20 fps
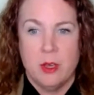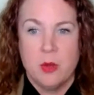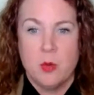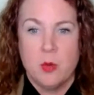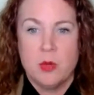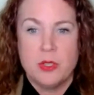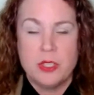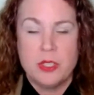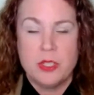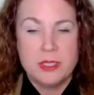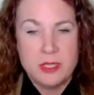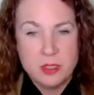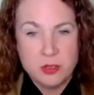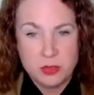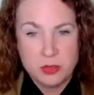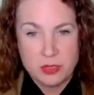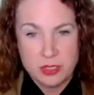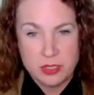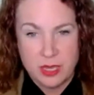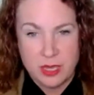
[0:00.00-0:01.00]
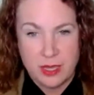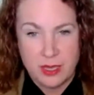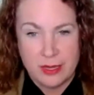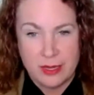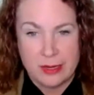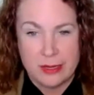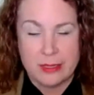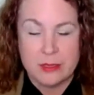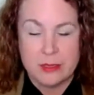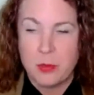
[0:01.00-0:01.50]
which is
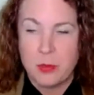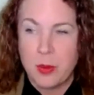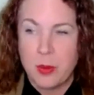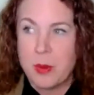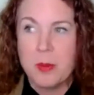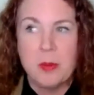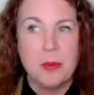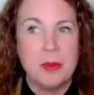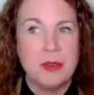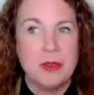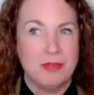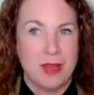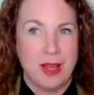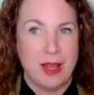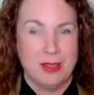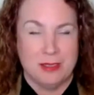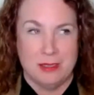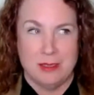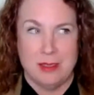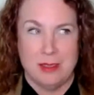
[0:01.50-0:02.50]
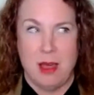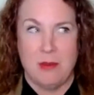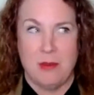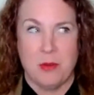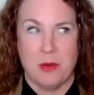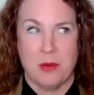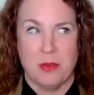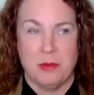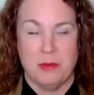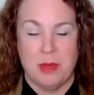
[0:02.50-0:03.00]
interesting and is probably filed a lot
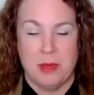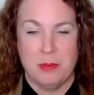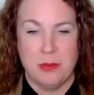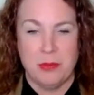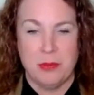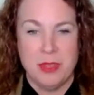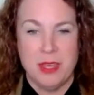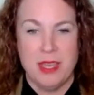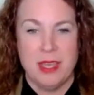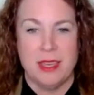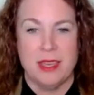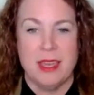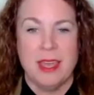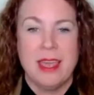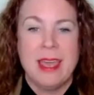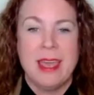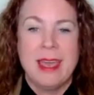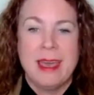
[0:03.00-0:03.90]
more than people think.